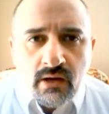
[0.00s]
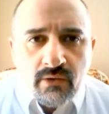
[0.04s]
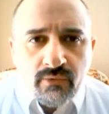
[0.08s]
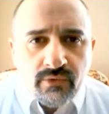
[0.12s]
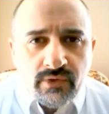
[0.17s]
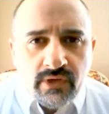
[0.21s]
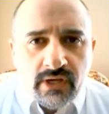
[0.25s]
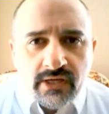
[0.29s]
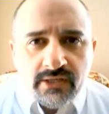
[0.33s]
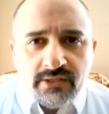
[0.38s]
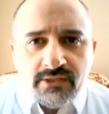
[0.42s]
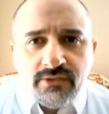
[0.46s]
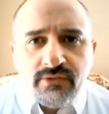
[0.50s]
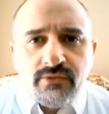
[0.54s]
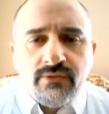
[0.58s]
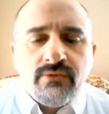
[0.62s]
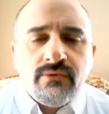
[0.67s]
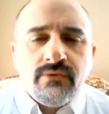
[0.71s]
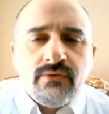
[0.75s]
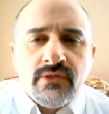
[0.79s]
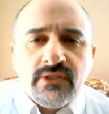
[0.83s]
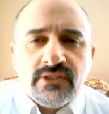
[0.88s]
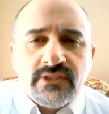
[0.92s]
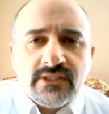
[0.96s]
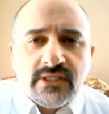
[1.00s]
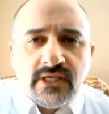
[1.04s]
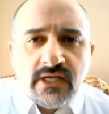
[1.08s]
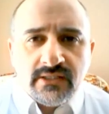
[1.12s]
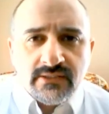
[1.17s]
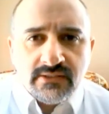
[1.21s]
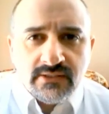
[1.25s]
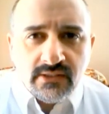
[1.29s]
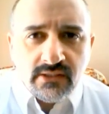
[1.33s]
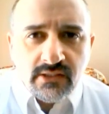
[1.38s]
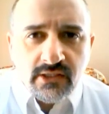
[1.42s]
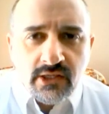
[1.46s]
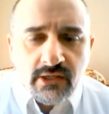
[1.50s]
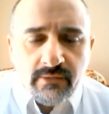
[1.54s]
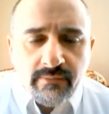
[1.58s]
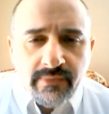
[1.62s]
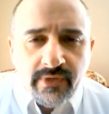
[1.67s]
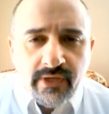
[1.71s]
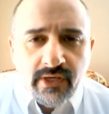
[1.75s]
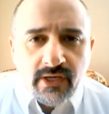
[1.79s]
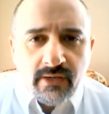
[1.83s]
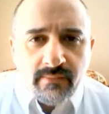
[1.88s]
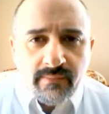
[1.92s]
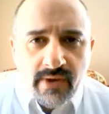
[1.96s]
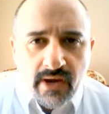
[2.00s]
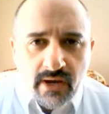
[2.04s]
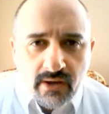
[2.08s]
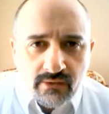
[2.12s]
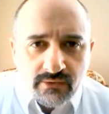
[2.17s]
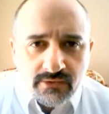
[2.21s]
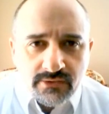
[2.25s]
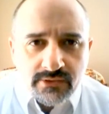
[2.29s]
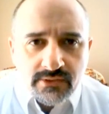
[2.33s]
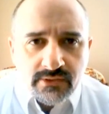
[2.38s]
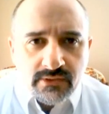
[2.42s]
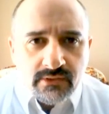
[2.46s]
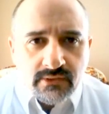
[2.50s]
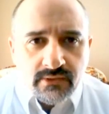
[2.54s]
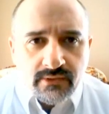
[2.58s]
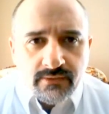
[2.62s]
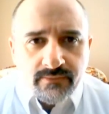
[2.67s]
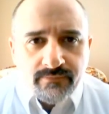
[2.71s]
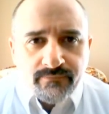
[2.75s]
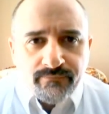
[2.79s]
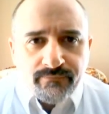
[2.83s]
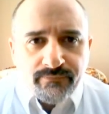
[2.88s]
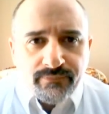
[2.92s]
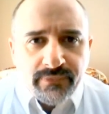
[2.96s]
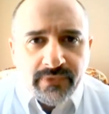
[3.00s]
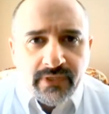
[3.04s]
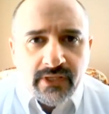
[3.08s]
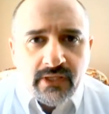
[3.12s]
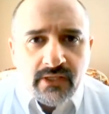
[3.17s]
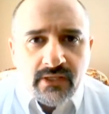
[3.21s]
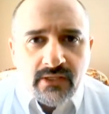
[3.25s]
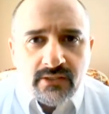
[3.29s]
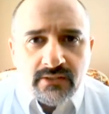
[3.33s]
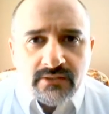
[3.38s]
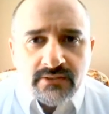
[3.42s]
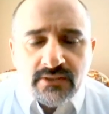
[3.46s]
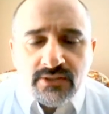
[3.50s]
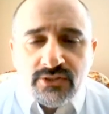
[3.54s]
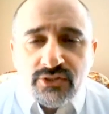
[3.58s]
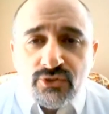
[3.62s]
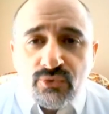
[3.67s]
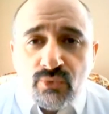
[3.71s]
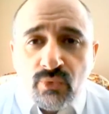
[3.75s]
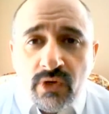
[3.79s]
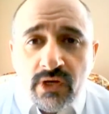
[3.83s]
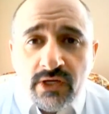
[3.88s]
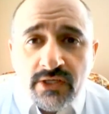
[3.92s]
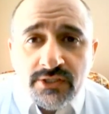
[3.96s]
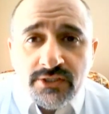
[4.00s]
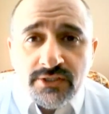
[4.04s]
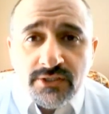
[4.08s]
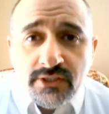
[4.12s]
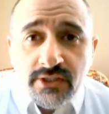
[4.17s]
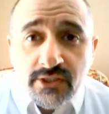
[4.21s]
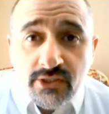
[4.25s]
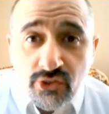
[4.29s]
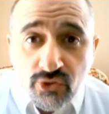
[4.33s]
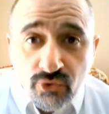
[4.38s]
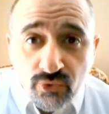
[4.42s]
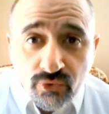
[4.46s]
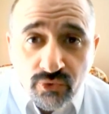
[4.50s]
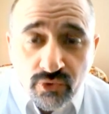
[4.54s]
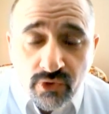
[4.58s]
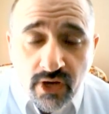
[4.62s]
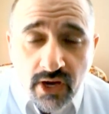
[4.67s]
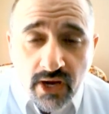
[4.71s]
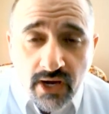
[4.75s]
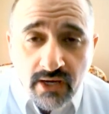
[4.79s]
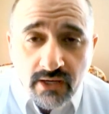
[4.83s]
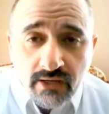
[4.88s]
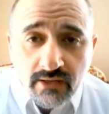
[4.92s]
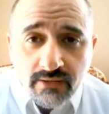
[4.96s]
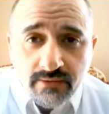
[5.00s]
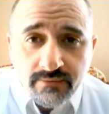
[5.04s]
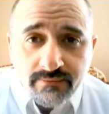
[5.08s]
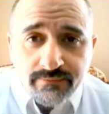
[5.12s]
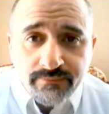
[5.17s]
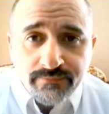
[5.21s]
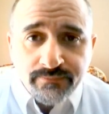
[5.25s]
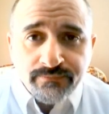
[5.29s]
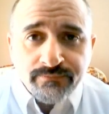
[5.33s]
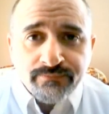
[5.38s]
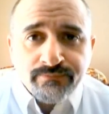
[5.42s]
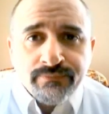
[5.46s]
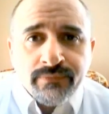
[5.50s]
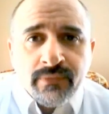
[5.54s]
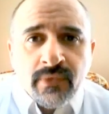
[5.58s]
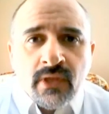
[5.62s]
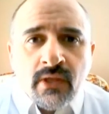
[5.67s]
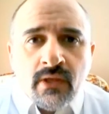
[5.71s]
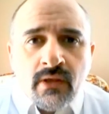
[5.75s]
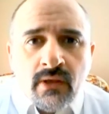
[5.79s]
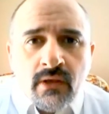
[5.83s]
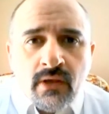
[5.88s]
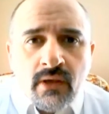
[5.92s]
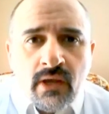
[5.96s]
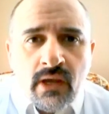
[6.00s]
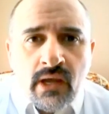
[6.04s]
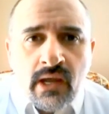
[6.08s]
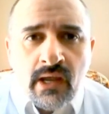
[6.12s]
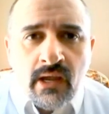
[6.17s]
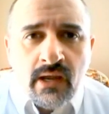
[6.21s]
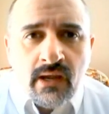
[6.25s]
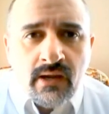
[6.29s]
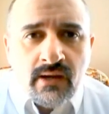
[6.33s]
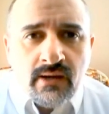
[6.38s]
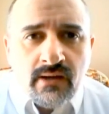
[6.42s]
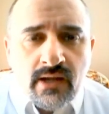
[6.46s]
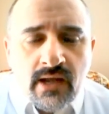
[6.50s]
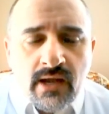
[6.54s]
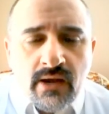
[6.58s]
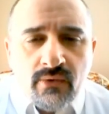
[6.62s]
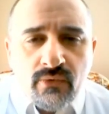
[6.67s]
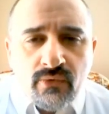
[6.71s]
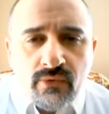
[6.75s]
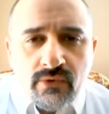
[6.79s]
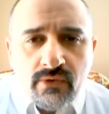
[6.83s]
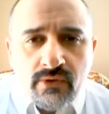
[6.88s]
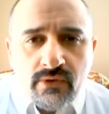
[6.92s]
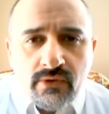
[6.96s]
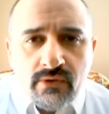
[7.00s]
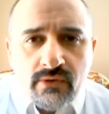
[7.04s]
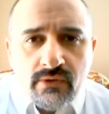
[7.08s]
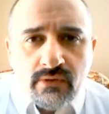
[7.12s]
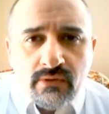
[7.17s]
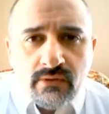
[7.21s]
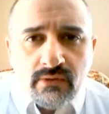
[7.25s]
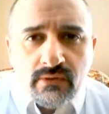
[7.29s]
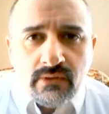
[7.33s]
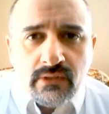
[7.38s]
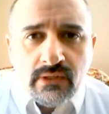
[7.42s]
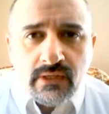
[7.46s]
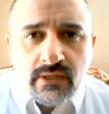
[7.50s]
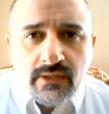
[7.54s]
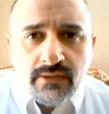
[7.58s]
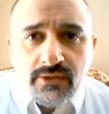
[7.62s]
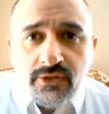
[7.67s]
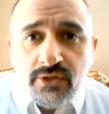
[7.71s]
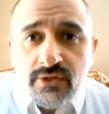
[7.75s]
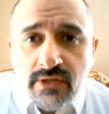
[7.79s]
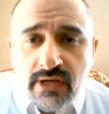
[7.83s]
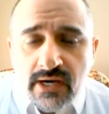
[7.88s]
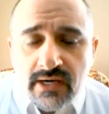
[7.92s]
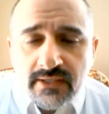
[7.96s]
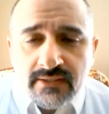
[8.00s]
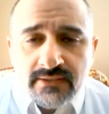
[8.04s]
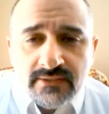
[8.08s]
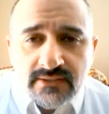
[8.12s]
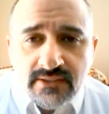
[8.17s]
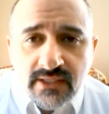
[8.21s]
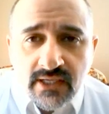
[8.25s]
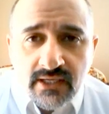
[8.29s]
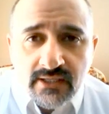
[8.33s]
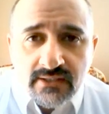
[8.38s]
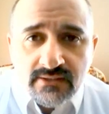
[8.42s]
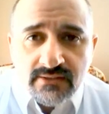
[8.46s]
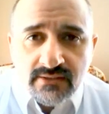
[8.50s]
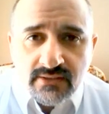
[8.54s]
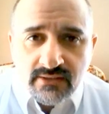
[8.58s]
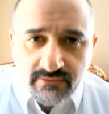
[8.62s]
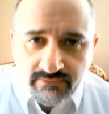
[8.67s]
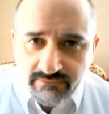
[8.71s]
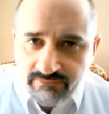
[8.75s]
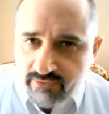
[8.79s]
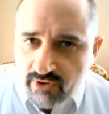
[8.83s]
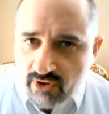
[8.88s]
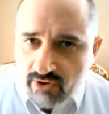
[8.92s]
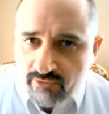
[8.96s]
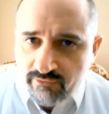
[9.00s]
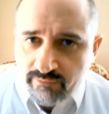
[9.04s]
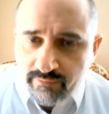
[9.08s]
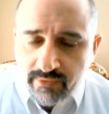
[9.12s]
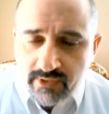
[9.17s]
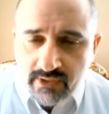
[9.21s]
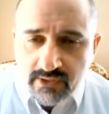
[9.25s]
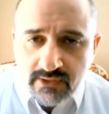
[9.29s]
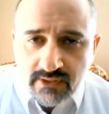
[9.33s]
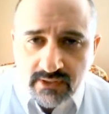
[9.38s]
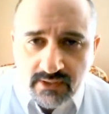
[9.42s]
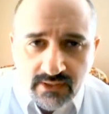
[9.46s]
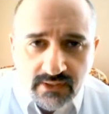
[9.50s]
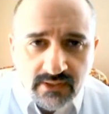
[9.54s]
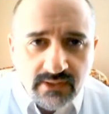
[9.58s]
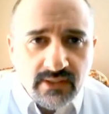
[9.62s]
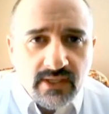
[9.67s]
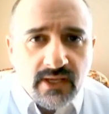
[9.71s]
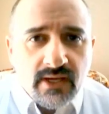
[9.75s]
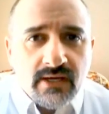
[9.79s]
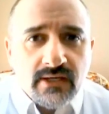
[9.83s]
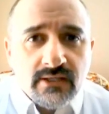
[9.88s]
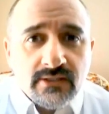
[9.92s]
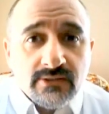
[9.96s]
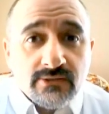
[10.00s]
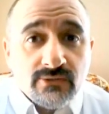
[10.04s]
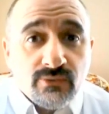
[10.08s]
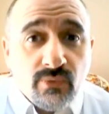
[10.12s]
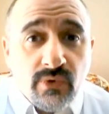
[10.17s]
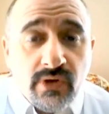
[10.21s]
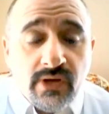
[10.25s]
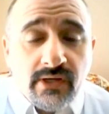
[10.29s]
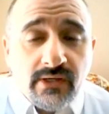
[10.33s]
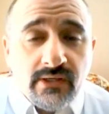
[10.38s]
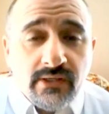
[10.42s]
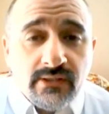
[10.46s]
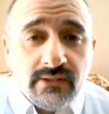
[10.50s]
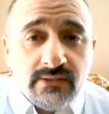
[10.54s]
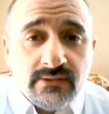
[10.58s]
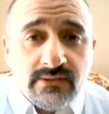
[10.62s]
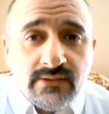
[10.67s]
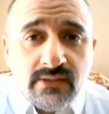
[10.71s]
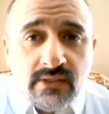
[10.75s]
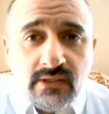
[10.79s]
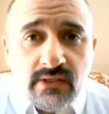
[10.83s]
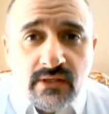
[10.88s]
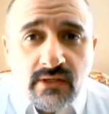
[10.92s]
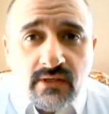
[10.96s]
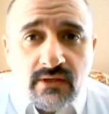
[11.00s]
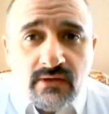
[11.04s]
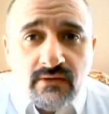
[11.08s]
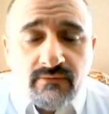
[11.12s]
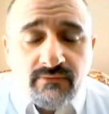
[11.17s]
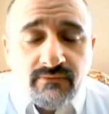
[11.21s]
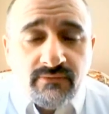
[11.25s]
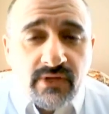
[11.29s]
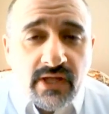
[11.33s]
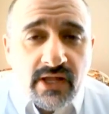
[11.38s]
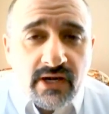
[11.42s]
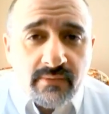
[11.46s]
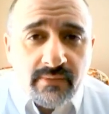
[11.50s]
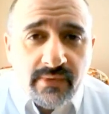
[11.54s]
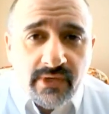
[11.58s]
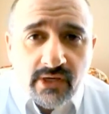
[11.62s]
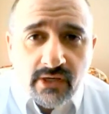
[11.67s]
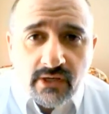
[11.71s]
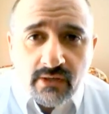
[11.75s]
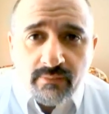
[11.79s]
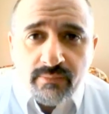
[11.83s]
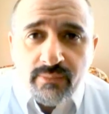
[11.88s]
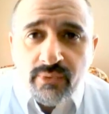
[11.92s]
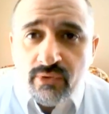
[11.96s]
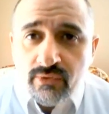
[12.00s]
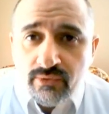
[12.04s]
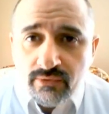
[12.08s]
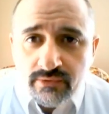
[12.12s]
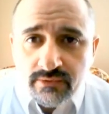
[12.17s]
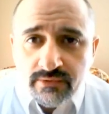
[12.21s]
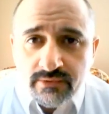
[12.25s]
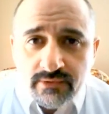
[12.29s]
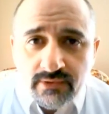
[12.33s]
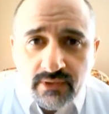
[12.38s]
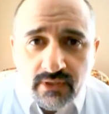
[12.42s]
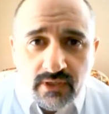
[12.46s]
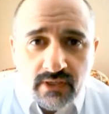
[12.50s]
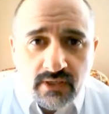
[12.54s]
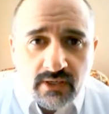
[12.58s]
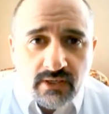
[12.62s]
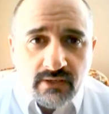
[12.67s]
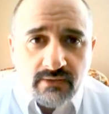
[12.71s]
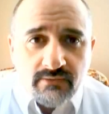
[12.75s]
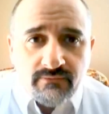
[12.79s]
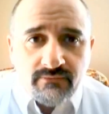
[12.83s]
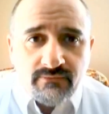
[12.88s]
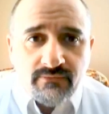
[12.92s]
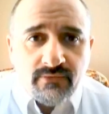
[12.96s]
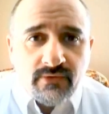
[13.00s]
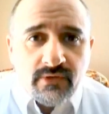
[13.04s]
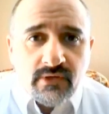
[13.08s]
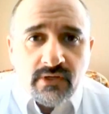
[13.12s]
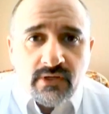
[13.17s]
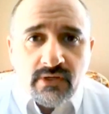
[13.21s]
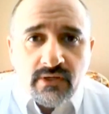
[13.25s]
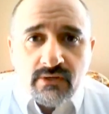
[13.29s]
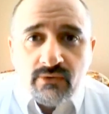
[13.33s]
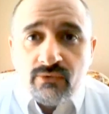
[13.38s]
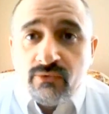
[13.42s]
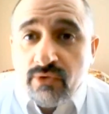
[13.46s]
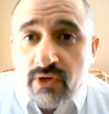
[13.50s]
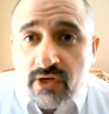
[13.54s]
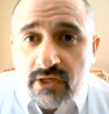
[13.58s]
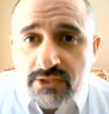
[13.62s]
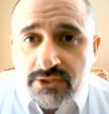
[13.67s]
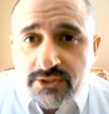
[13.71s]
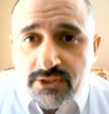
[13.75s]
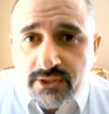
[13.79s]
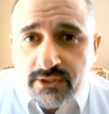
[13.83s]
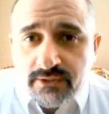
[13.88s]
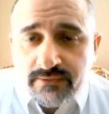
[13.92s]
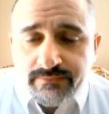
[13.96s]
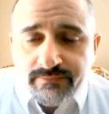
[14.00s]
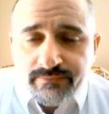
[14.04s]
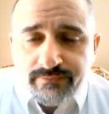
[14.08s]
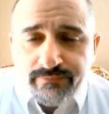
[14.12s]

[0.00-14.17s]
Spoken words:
I would like to discuss a little bit about the situation in Ukraine and the United States involvement in that, as well as Vladimir Putin of Russia.